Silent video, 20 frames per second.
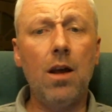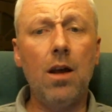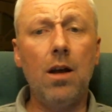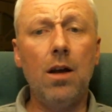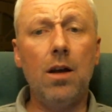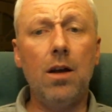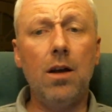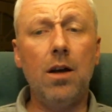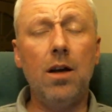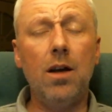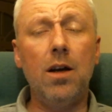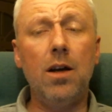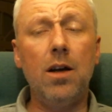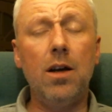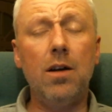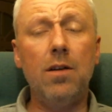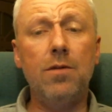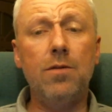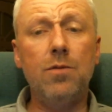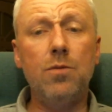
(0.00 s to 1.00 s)

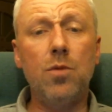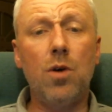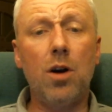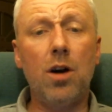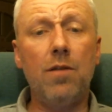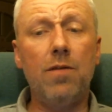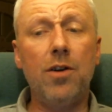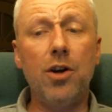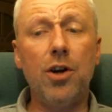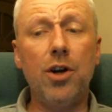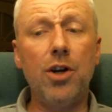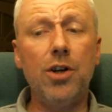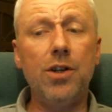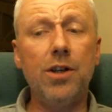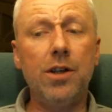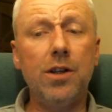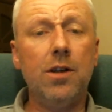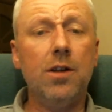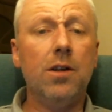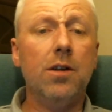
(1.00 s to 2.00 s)
from what I've heard,
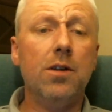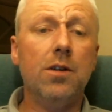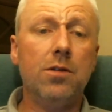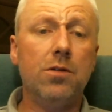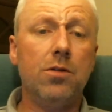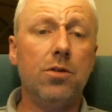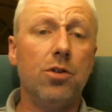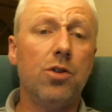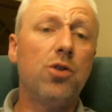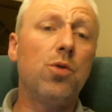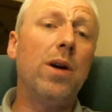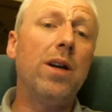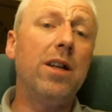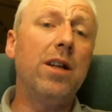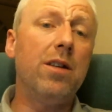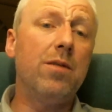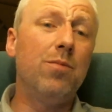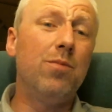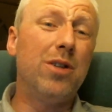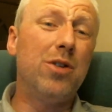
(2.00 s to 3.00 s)
or
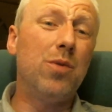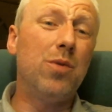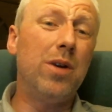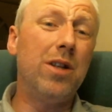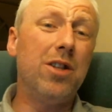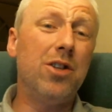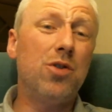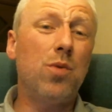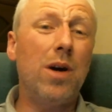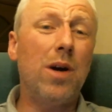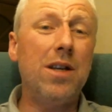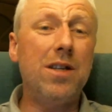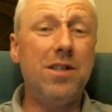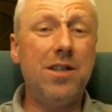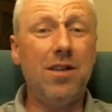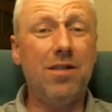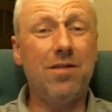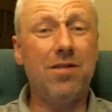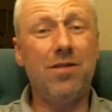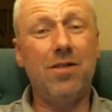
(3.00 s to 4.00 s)
between the
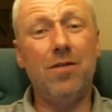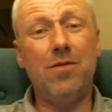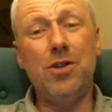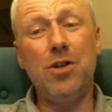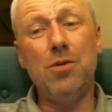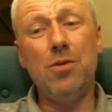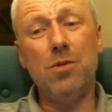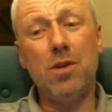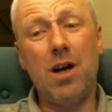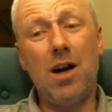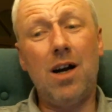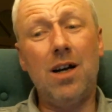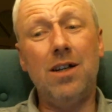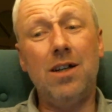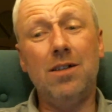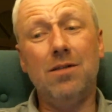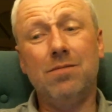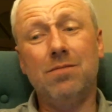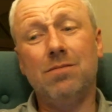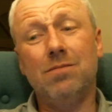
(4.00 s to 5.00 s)
20th of July
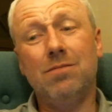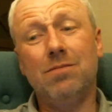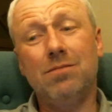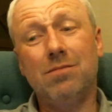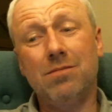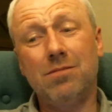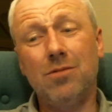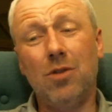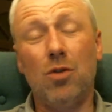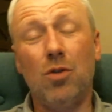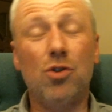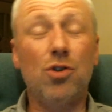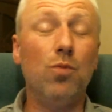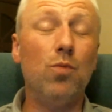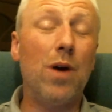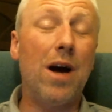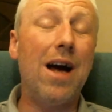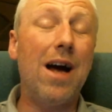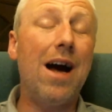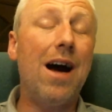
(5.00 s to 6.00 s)
or
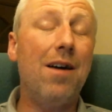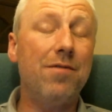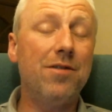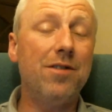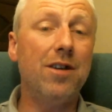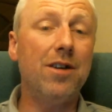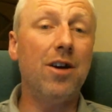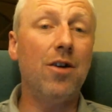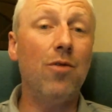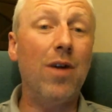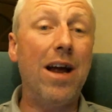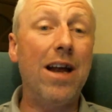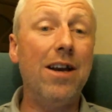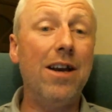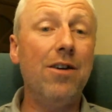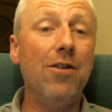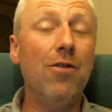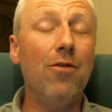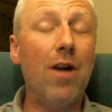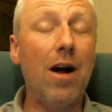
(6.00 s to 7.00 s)
somewhere after it, in
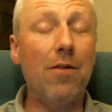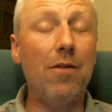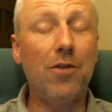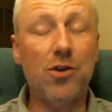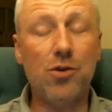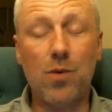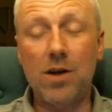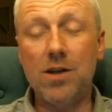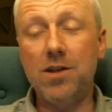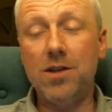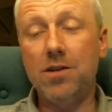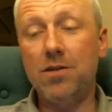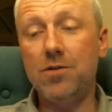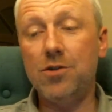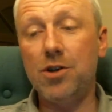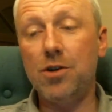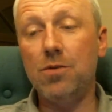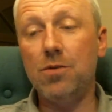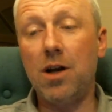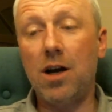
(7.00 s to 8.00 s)
and around the 20th of
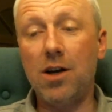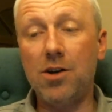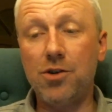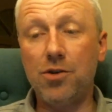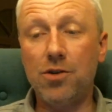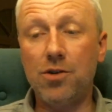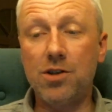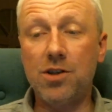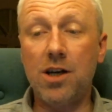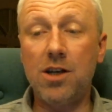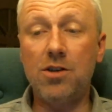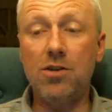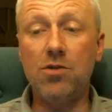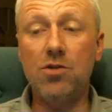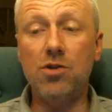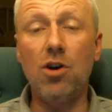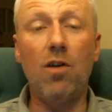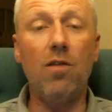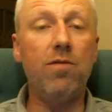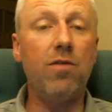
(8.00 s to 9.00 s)
July, should I say. So
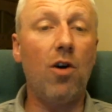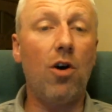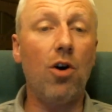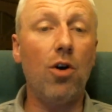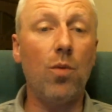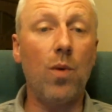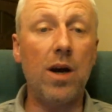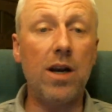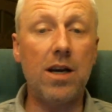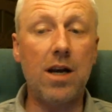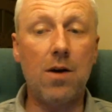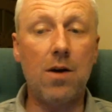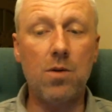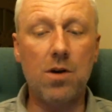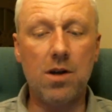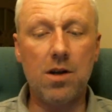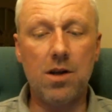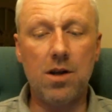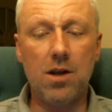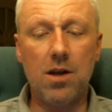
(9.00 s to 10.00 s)
it's not far away now.
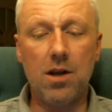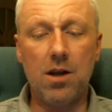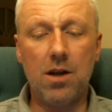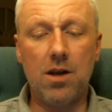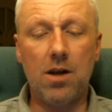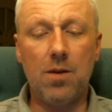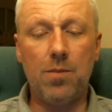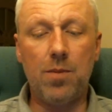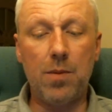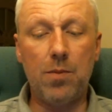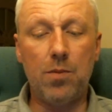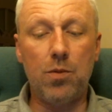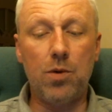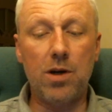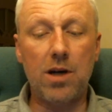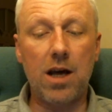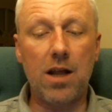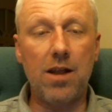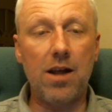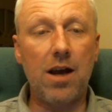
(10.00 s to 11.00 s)
And people will
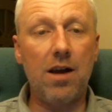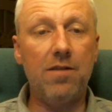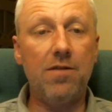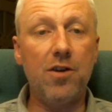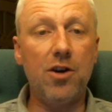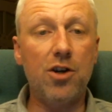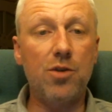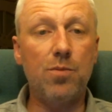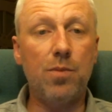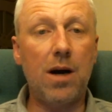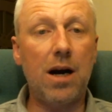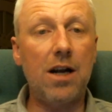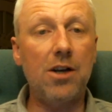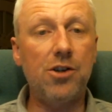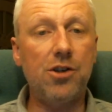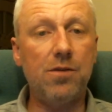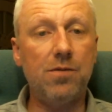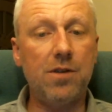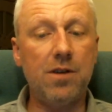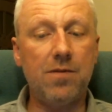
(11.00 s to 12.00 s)
get their first
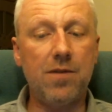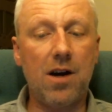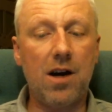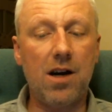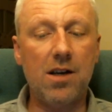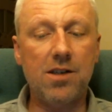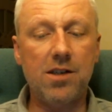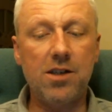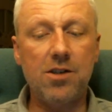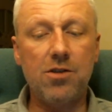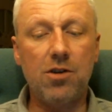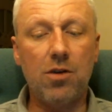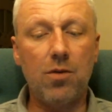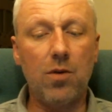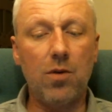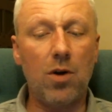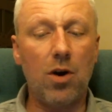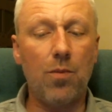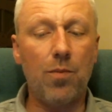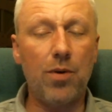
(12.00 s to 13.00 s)
batch of devices that
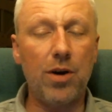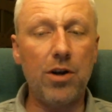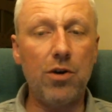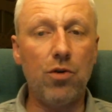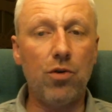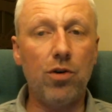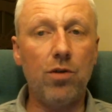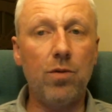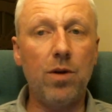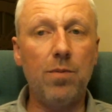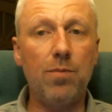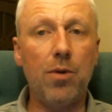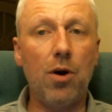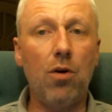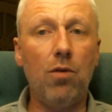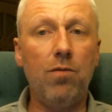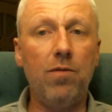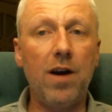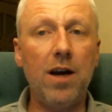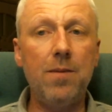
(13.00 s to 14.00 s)
were on pre-order with
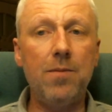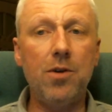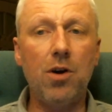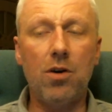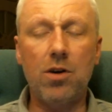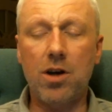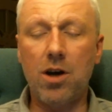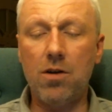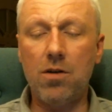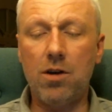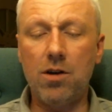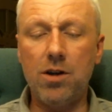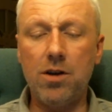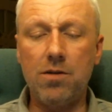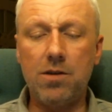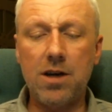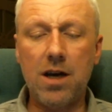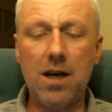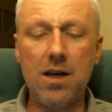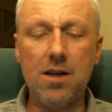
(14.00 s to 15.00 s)

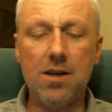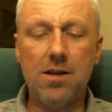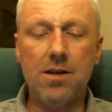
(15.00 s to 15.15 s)
boldvape.co.uk.